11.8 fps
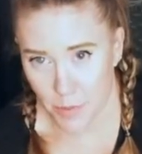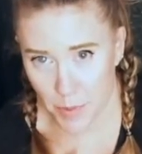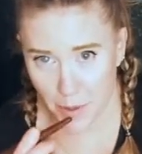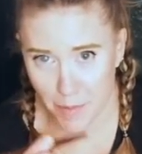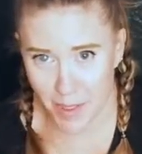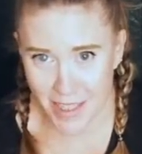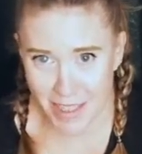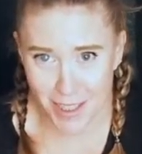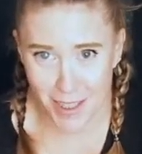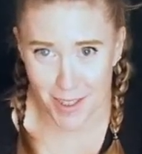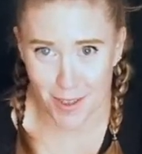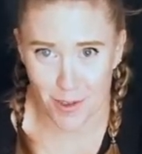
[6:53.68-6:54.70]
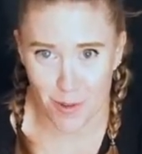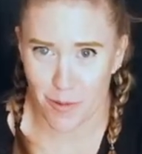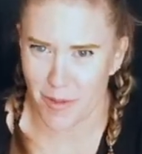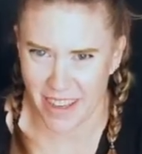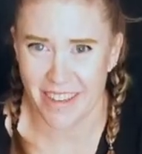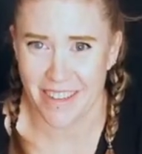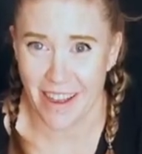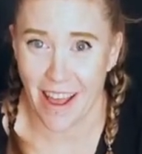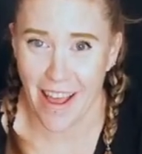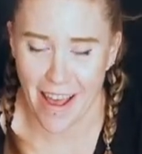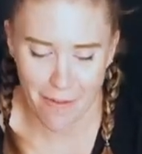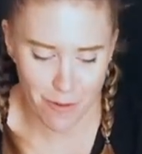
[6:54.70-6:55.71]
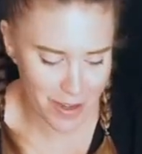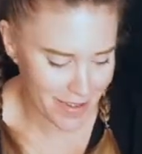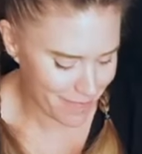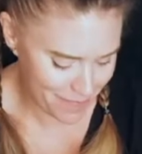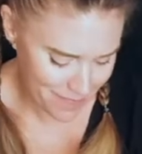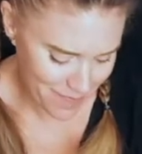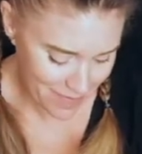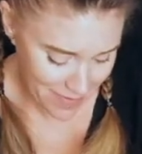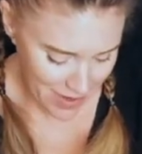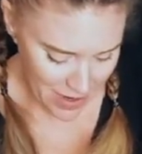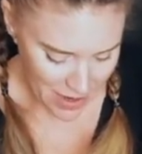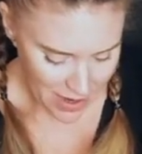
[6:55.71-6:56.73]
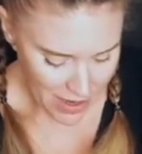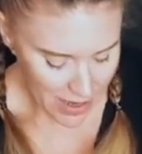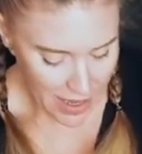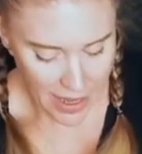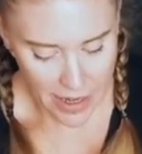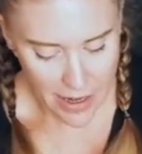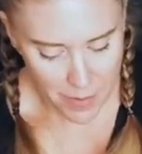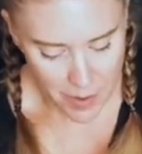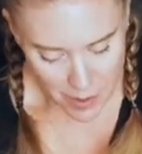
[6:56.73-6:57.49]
but I'm going to stick to the tool because I have one. And I'm going